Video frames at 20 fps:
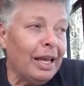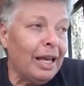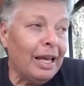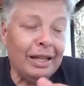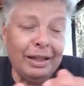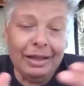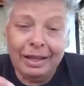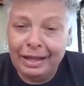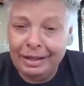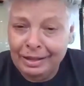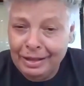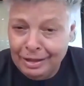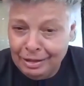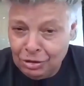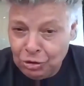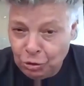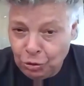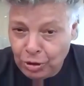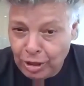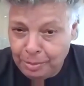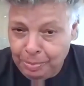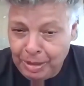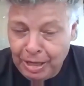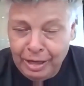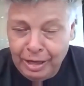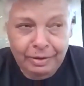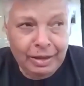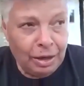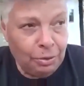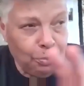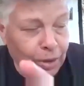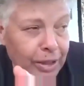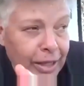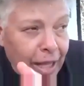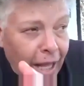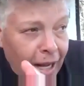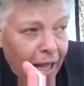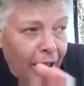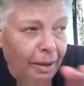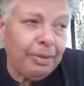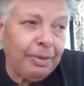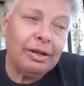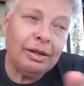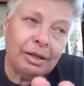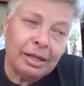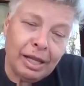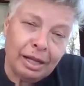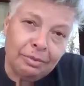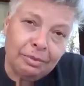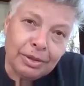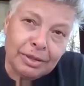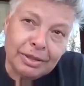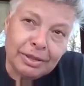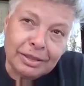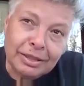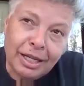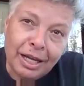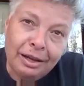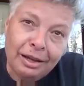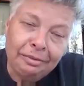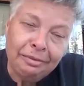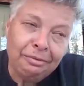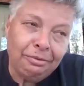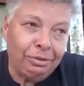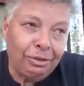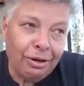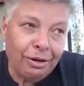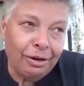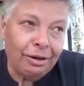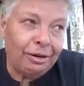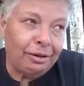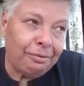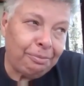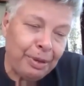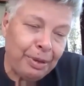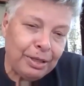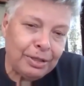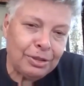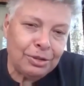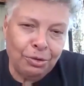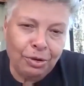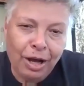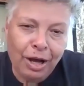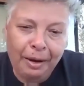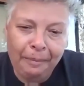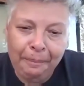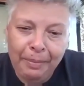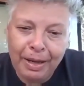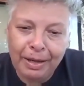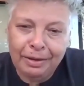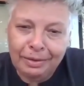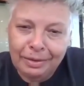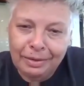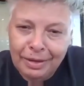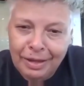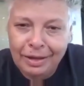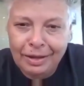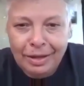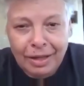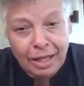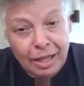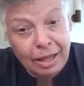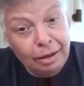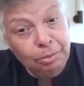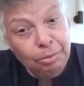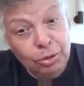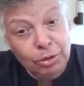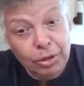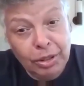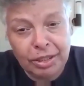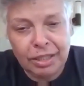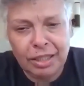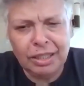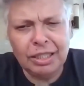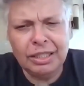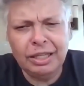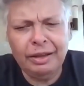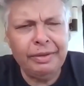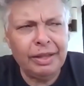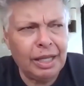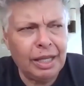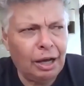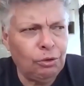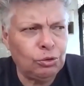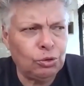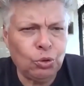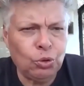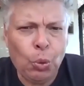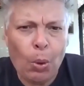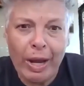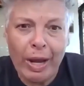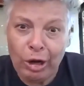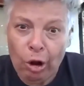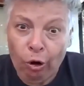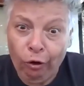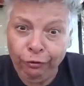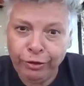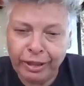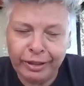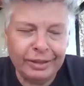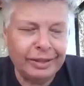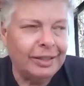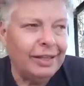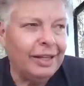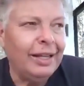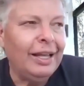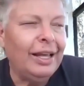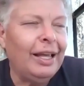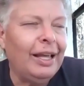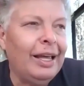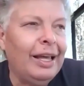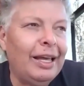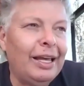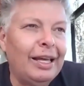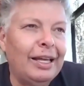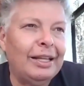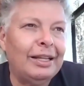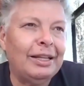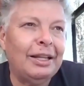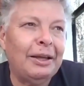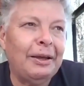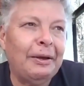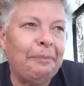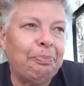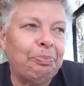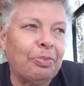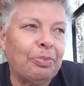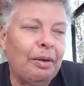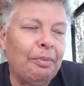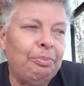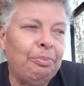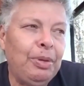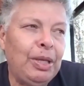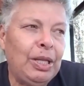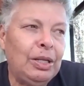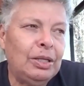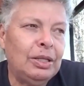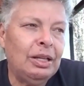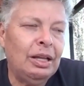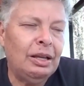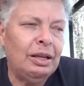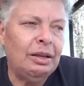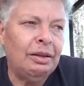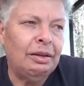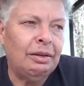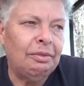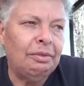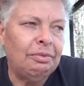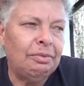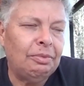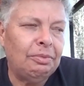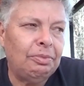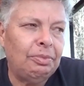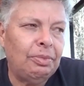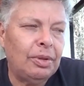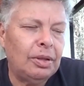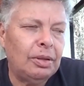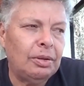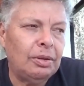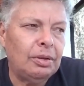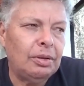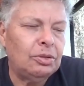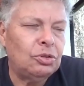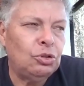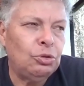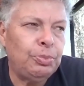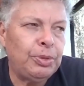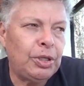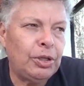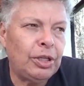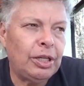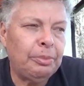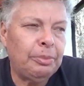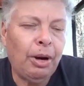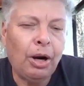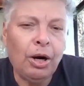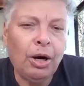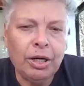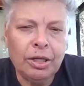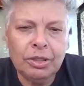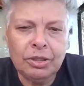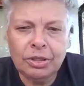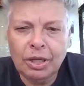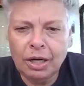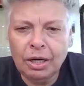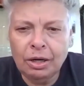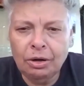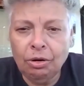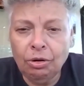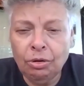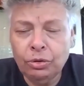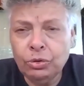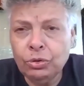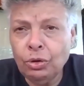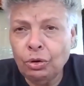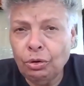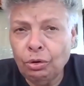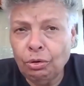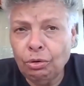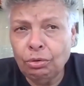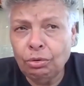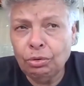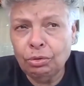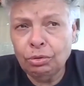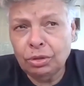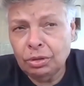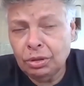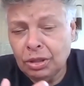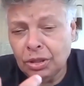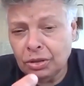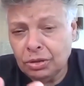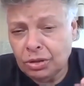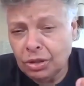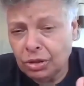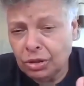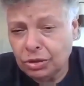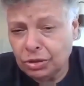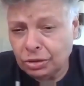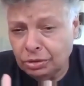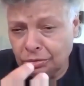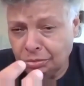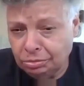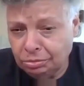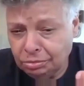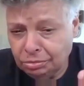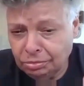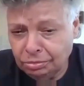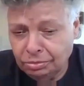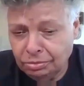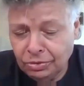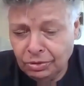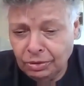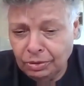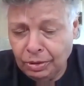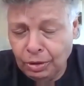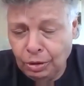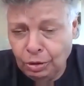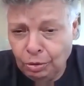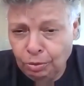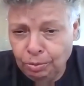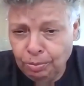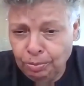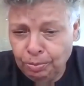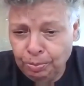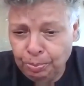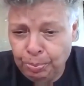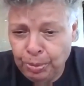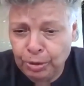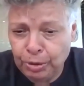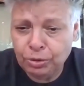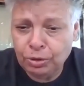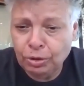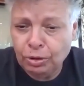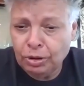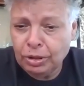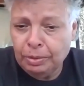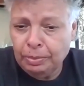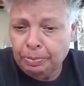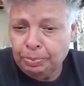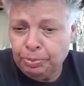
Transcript: and so they believe that when that happened, that was the time for peace to come. But the moon is in the seventh house quite often, and being Jupiter and Mars are also in a certain, you know, person.